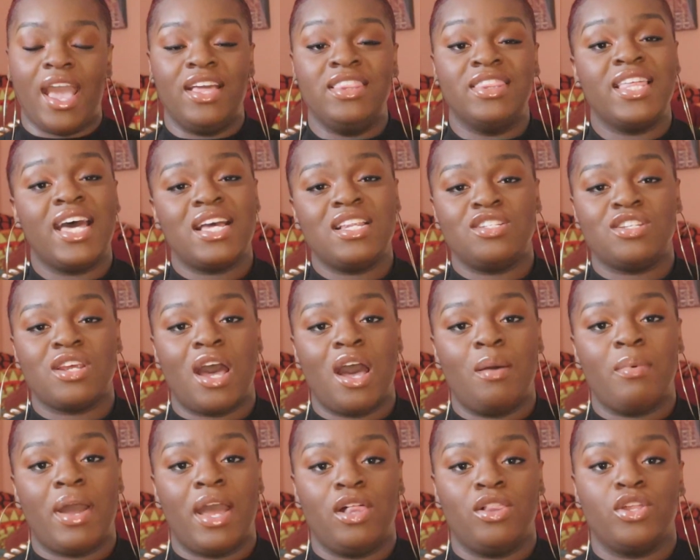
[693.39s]
In that
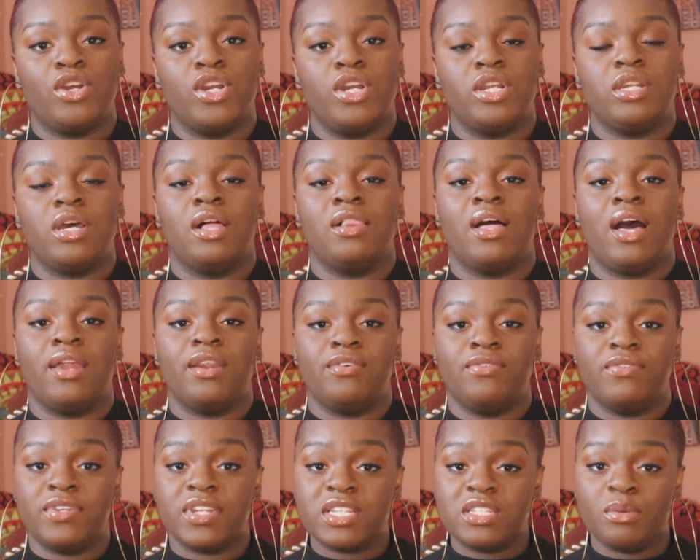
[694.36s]
job, I learned a lot
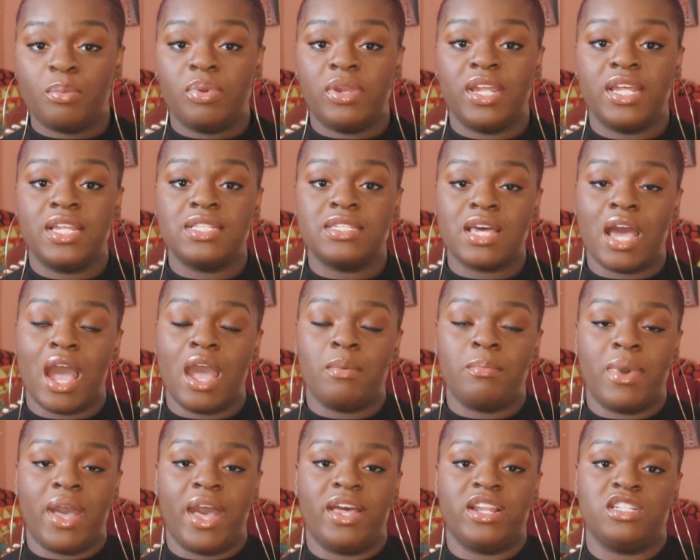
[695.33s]
of discipline,
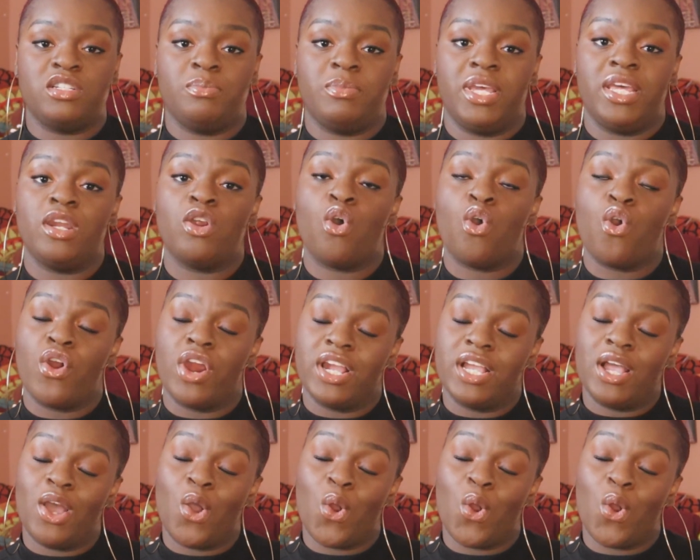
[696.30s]
time management, or